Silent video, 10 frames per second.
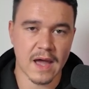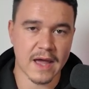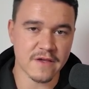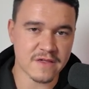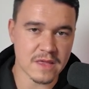
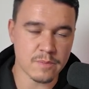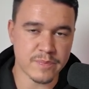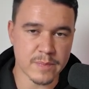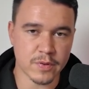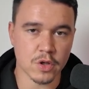I see
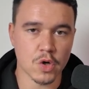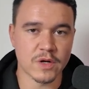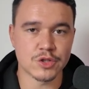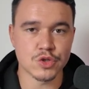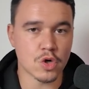people
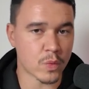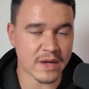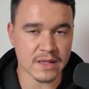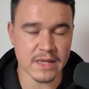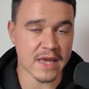going too
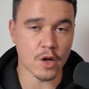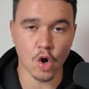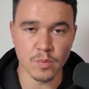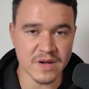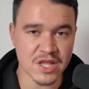quickly in
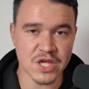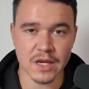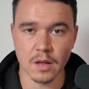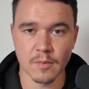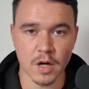
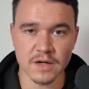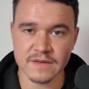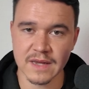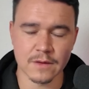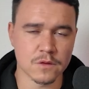omni-channel
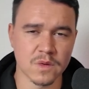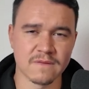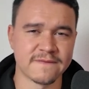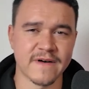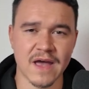marketing and doing
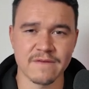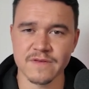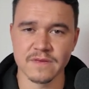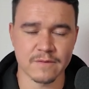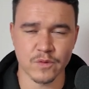
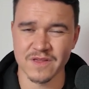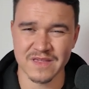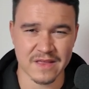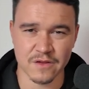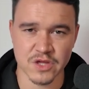5 different
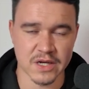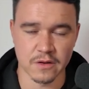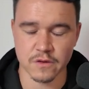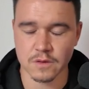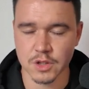sales channels.